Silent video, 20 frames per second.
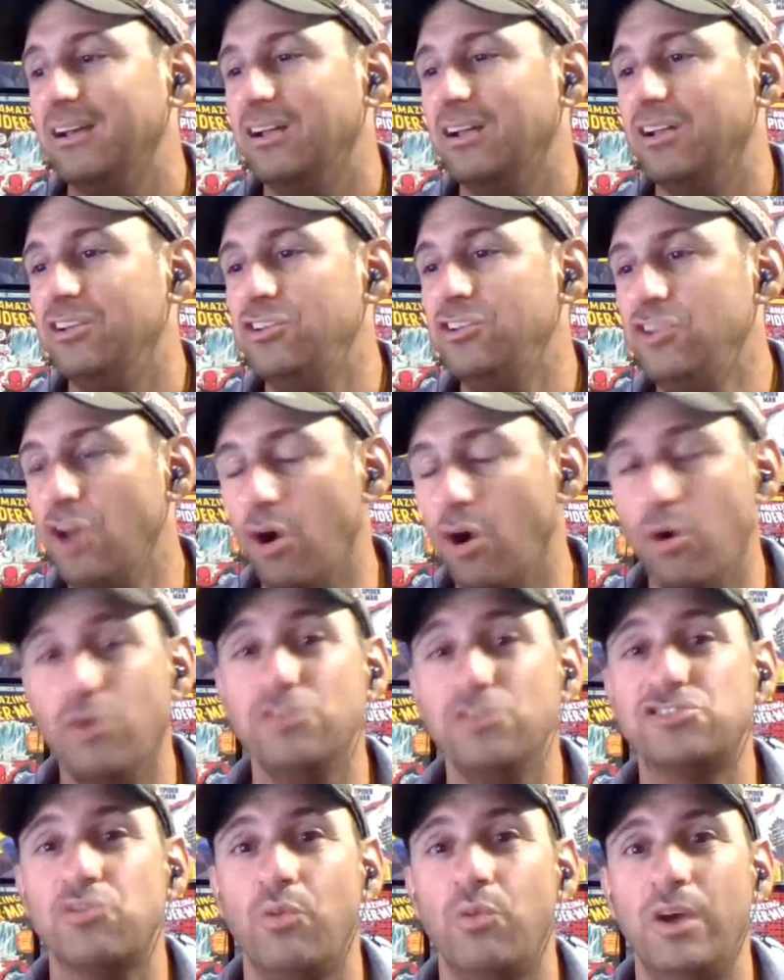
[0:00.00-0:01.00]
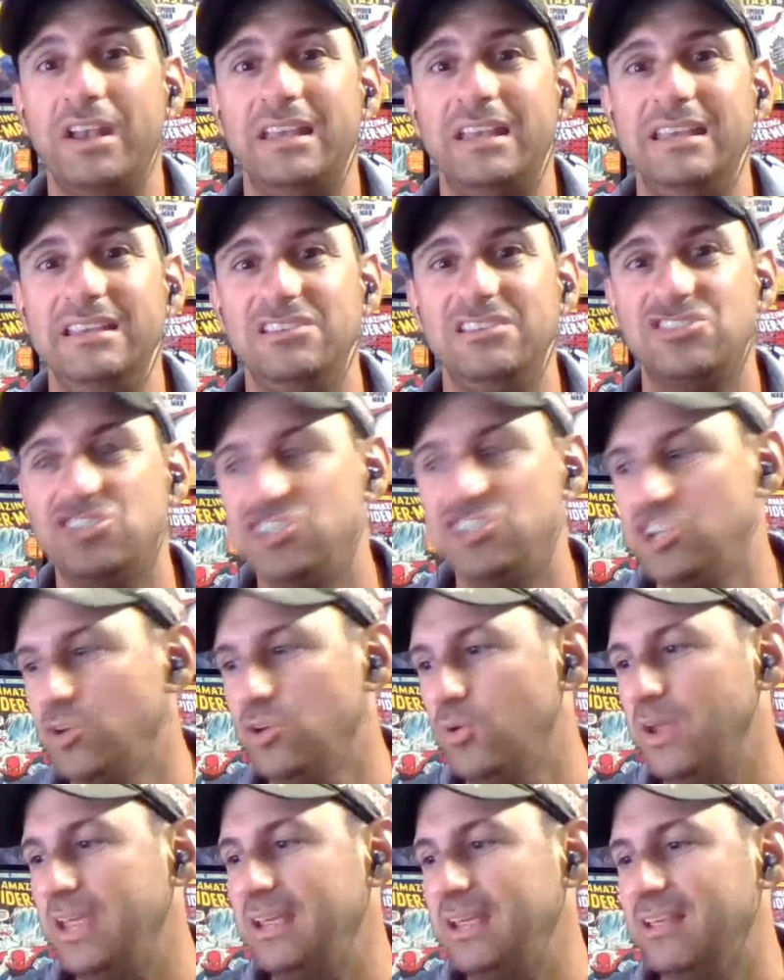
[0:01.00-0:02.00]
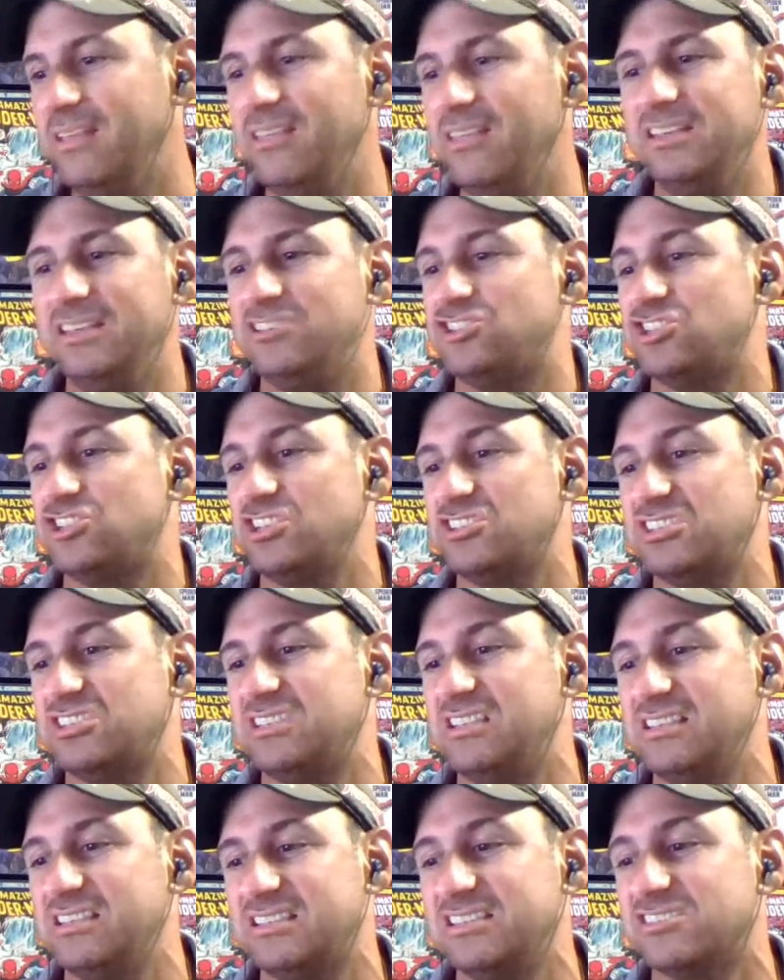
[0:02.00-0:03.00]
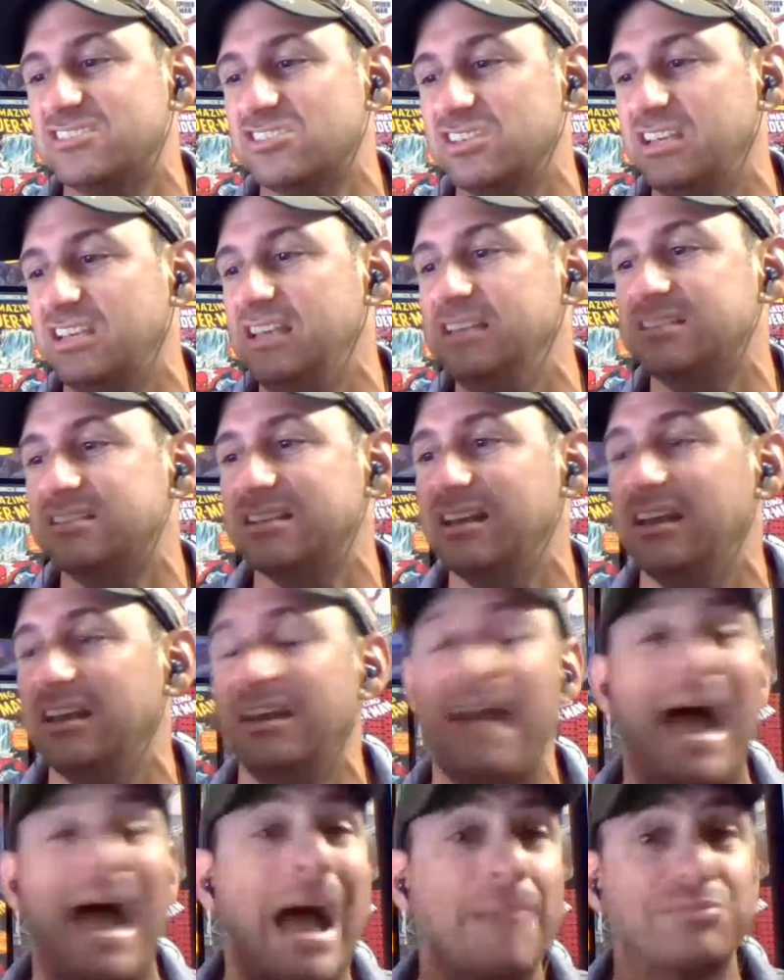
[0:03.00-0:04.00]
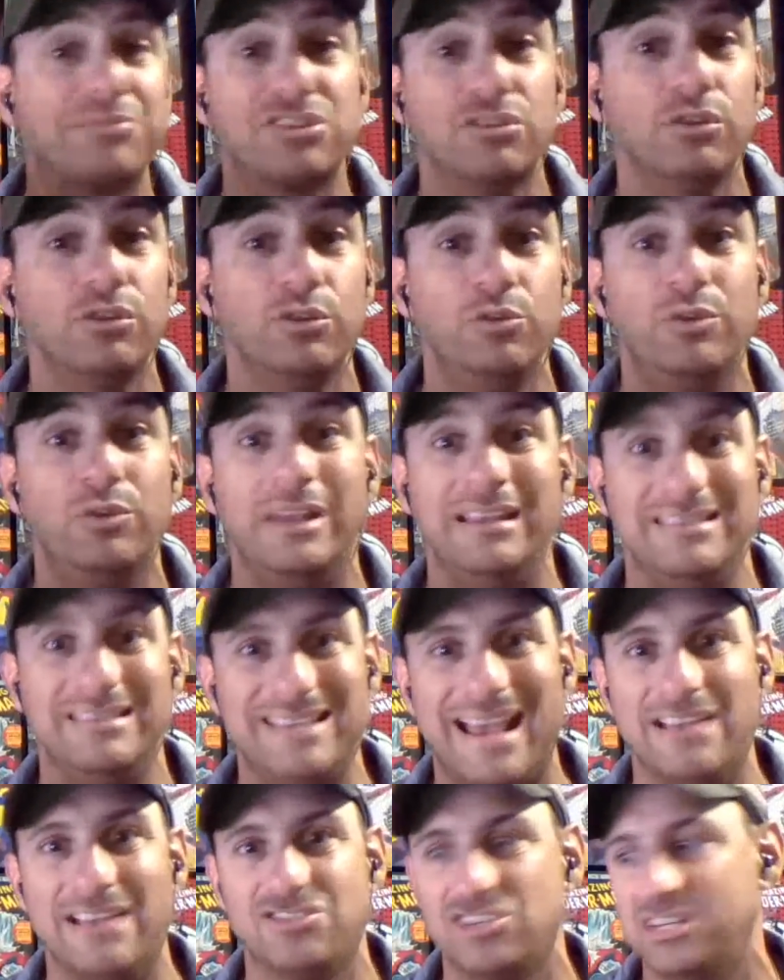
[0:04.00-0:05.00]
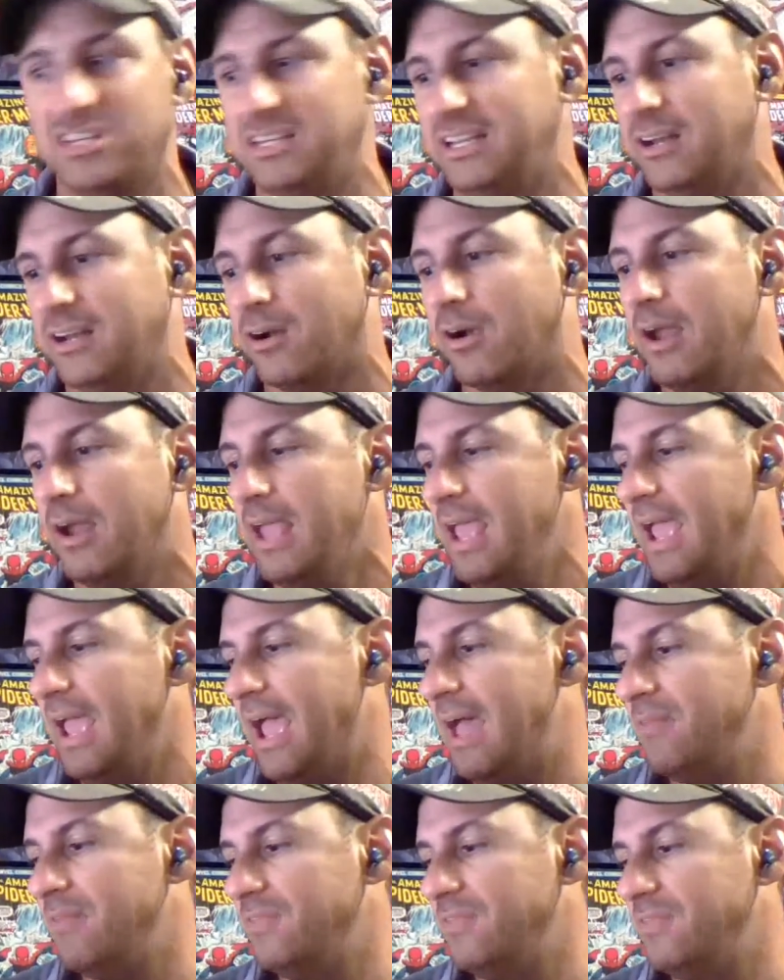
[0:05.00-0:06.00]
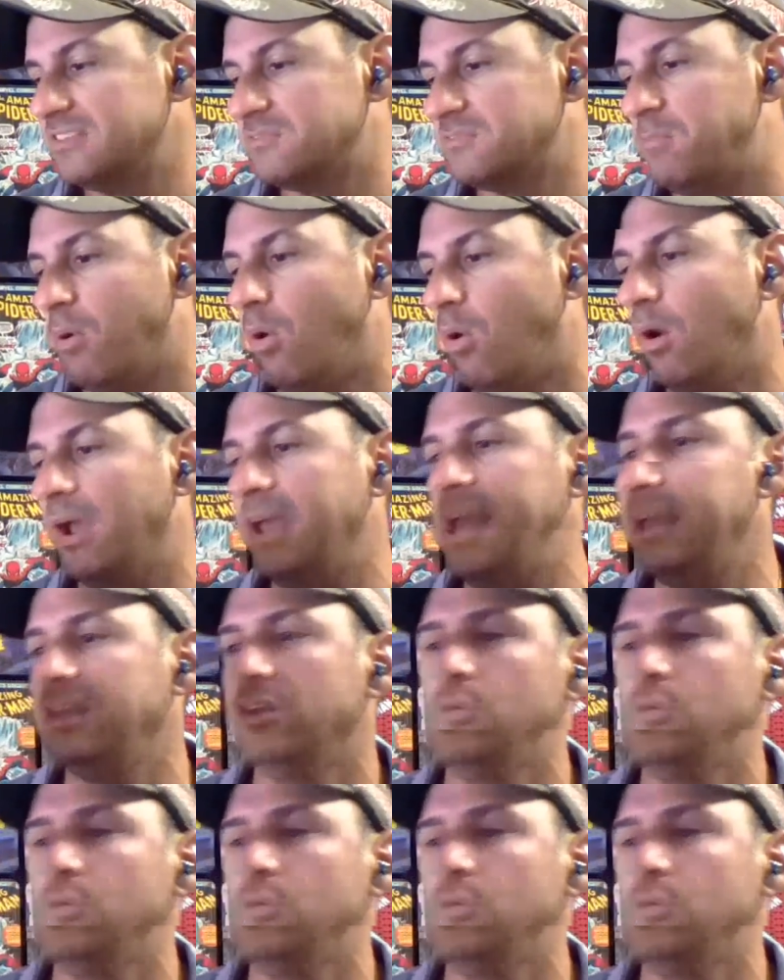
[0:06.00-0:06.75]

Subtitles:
knows what he's doing. It's just, this is his absolute intention here. And this boy, you